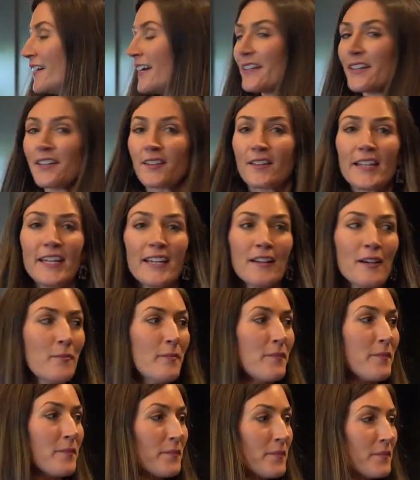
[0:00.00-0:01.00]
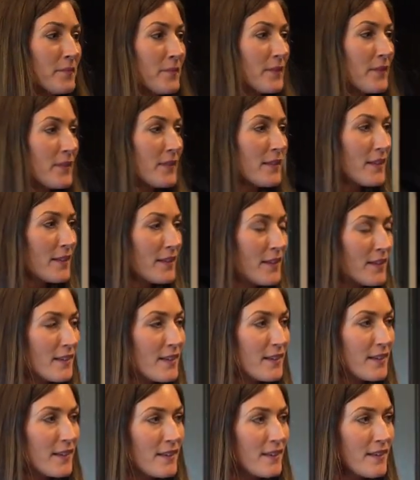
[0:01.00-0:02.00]

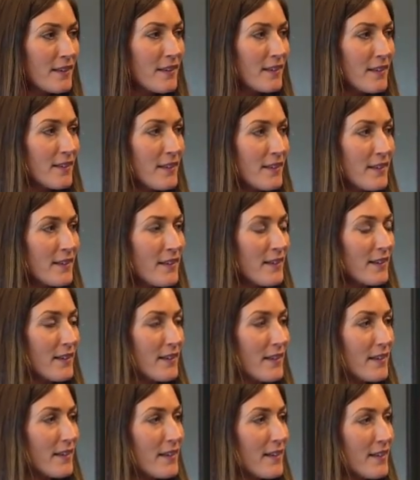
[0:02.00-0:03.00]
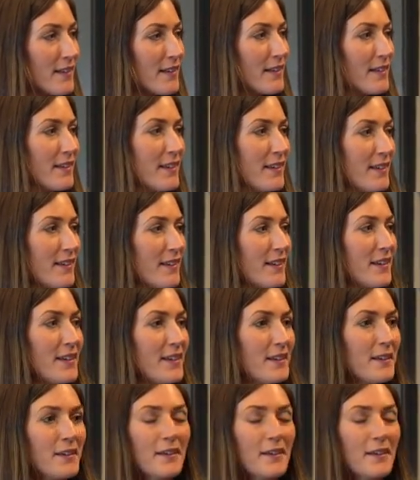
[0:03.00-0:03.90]
No words are spoken by the person on screen.